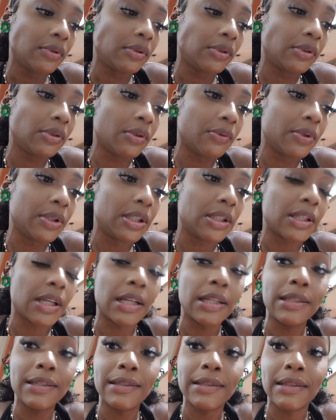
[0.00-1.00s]
So we
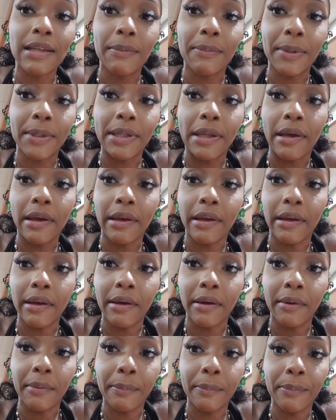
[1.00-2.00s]
decided to stop at
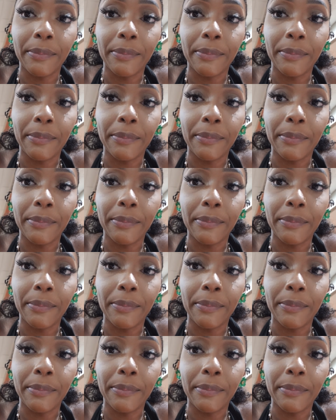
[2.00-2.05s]
IHOP.